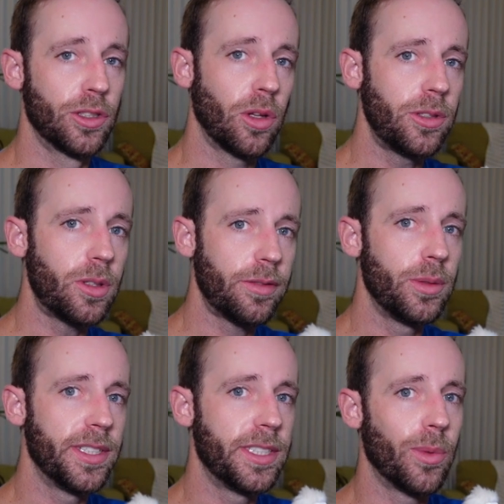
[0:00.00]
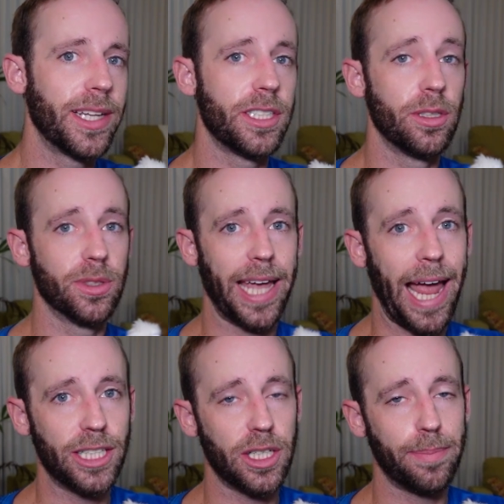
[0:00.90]
So those are a few easy ways to use
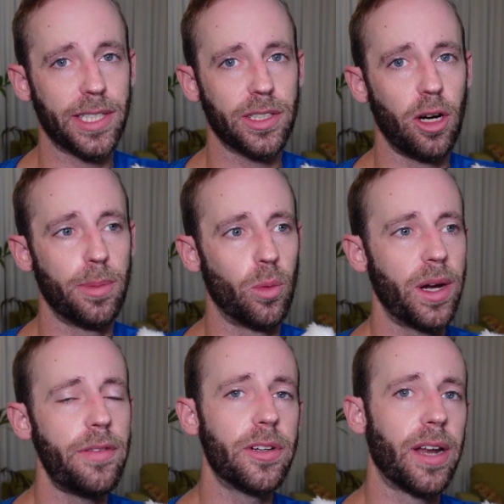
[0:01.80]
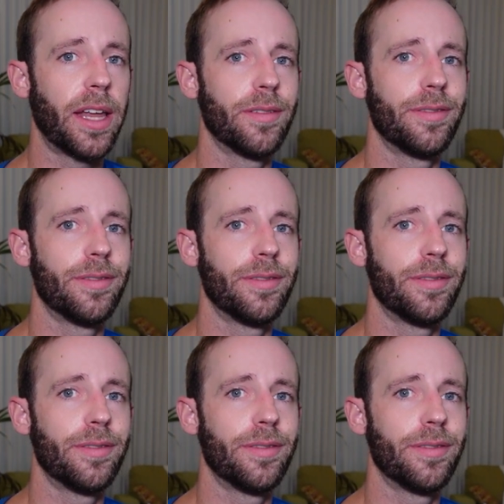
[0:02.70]
cash in Mexico, but what if you're not a